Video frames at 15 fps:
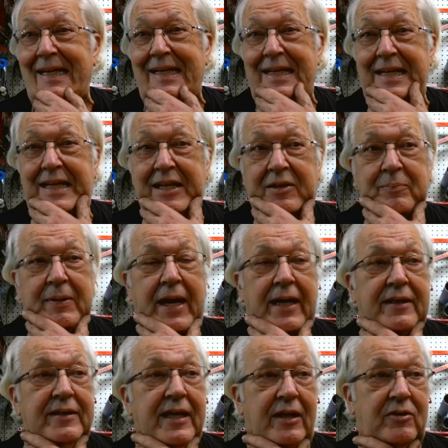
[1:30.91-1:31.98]
He gets
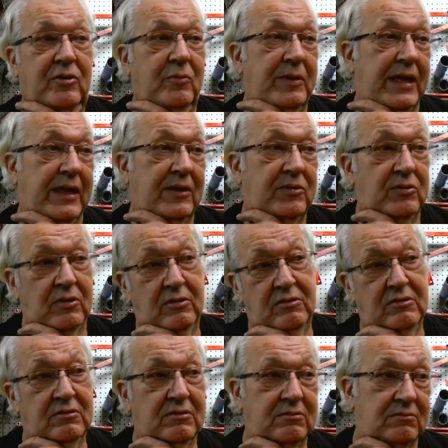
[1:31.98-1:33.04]
back next week,
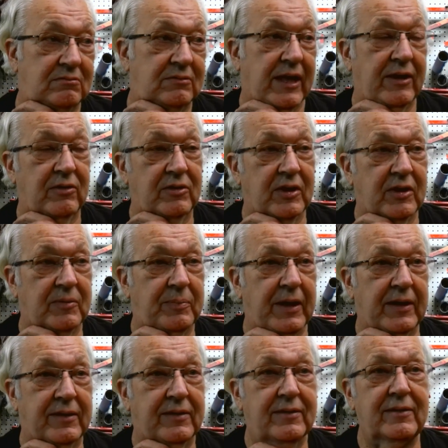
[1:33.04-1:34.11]
so I don't
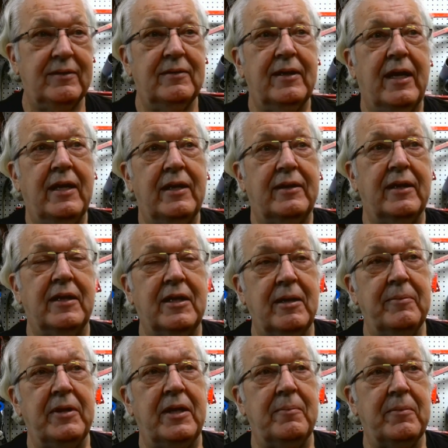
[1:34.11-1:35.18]
expect anything
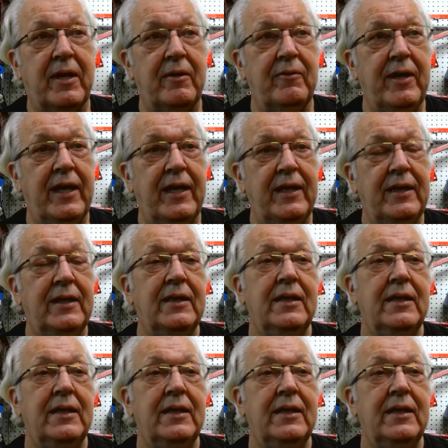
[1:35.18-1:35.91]
coming in my way